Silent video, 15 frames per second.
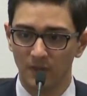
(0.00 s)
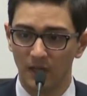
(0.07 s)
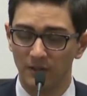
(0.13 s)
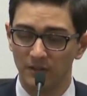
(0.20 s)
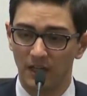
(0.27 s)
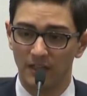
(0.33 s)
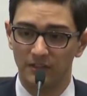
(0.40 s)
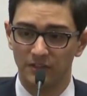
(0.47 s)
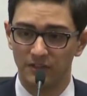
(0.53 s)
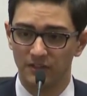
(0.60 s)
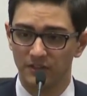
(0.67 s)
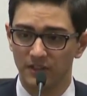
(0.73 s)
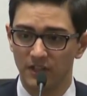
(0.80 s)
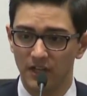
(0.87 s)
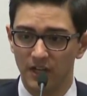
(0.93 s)
I
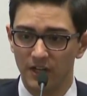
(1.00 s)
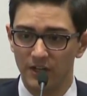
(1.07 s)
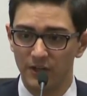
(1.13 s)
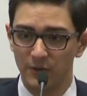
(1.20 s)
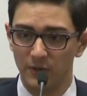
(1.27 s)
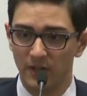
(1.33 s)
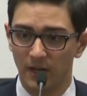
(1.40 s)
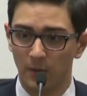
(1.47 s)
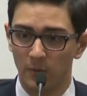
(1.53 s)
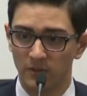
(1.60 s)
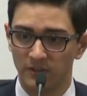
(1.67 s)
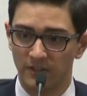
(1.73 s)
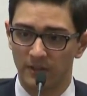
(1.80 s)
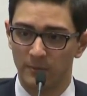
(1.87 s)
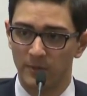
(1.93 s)
just knew that I
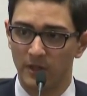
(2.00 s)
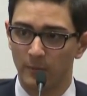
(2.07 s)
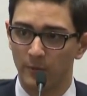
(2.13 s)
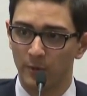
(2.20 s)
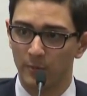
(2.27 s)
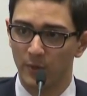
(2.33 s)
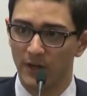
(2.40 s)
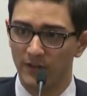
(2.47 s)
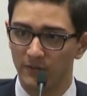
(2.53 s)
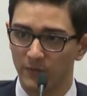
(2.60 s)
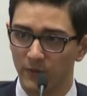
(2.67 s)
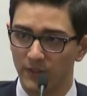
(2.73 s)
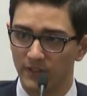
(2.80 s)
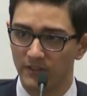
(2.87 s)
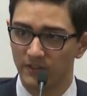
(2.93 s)
wasn't going to be able to break
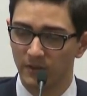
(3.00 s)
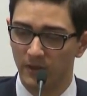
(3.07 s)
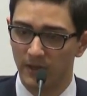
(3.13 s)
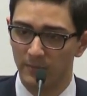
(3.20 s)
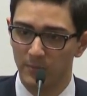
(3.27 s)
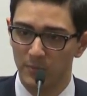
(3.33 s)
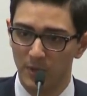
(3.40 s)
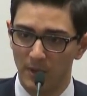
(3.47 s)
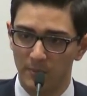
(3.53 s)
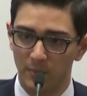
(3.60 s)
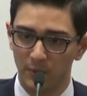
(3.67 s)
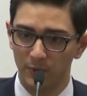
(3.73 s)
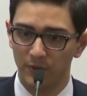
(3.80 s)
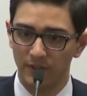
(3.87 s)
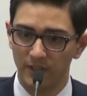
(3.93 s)
free, so I
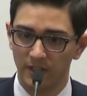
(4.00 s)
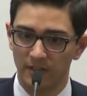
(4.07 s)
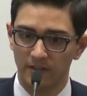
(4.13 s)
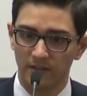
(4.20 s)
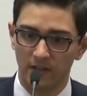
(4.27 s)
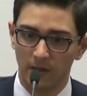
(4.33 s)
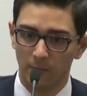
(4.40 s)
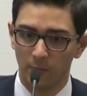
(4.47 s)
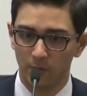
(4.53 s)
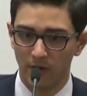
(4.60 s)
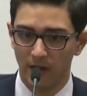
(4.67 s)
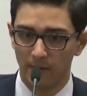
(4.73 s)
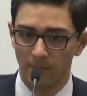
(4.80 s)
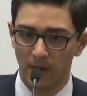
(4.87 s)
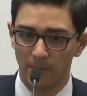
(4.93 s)
pulled the gun upward
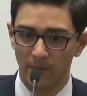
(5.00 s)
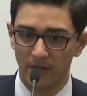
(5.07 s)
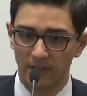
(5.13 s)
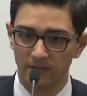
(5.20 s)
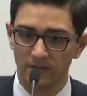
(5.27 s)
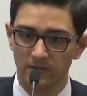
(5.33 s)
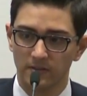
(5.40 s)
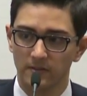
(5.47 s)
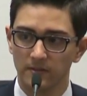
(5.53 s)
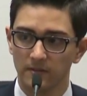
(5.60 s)
out of my pants.